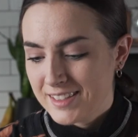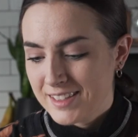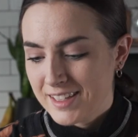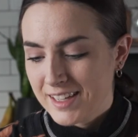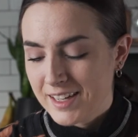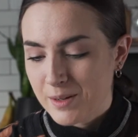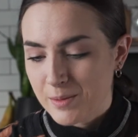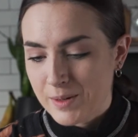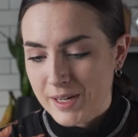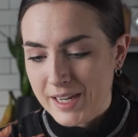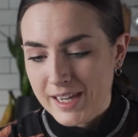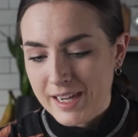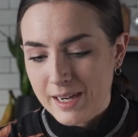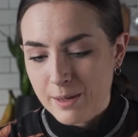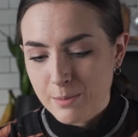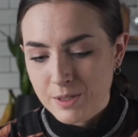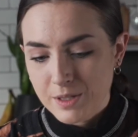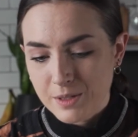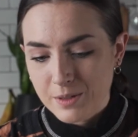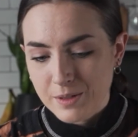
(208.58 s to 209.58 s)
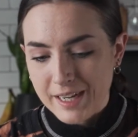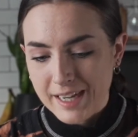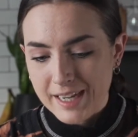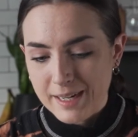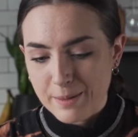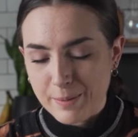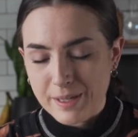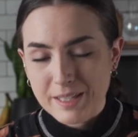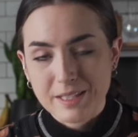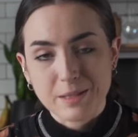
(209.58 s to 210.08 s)
Anyway, I'm gonna go ahead
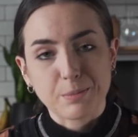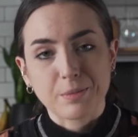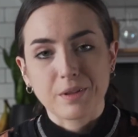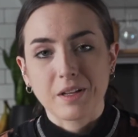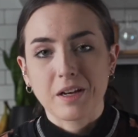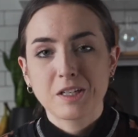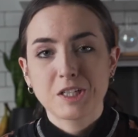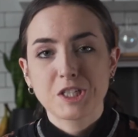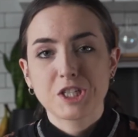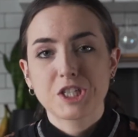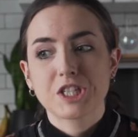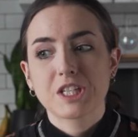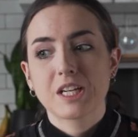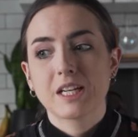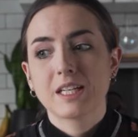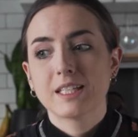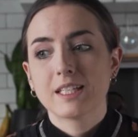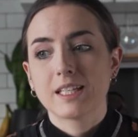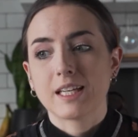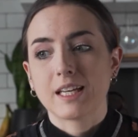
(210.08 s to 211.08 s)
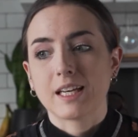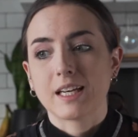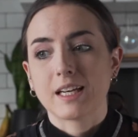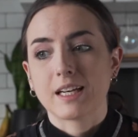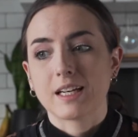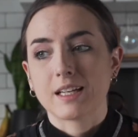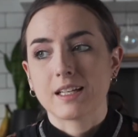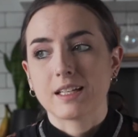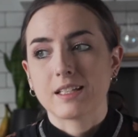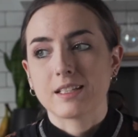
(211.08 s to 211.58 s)
and make some lunch
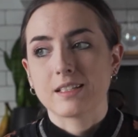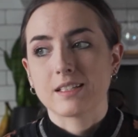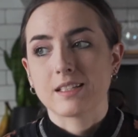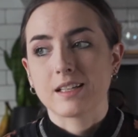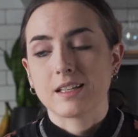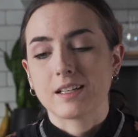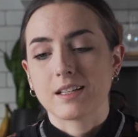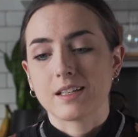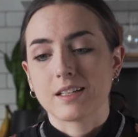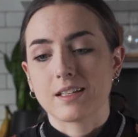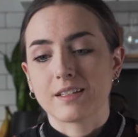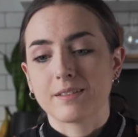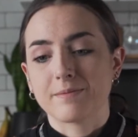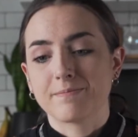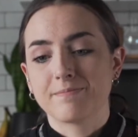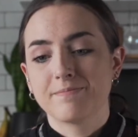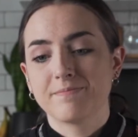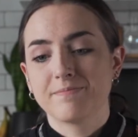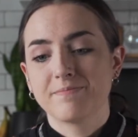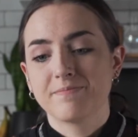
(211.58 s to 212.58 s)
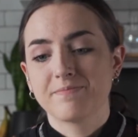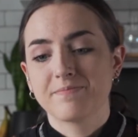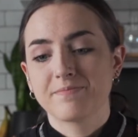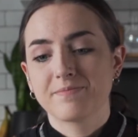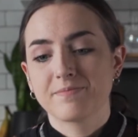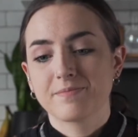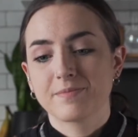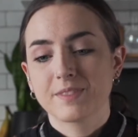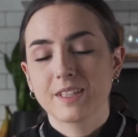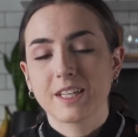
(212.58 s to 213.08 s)
and uh,
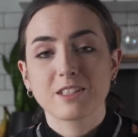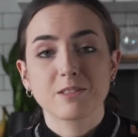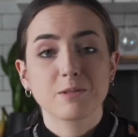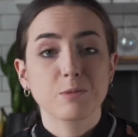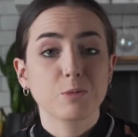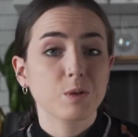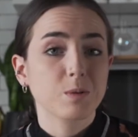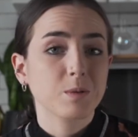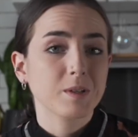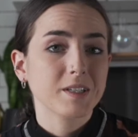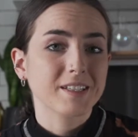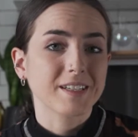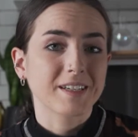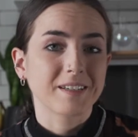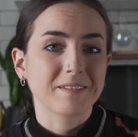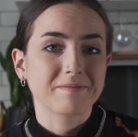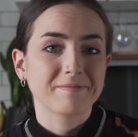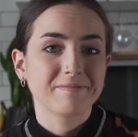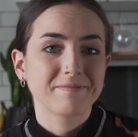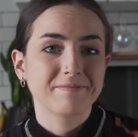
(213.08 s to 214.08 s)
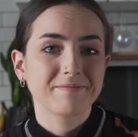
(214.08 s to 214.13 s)
get some more work done.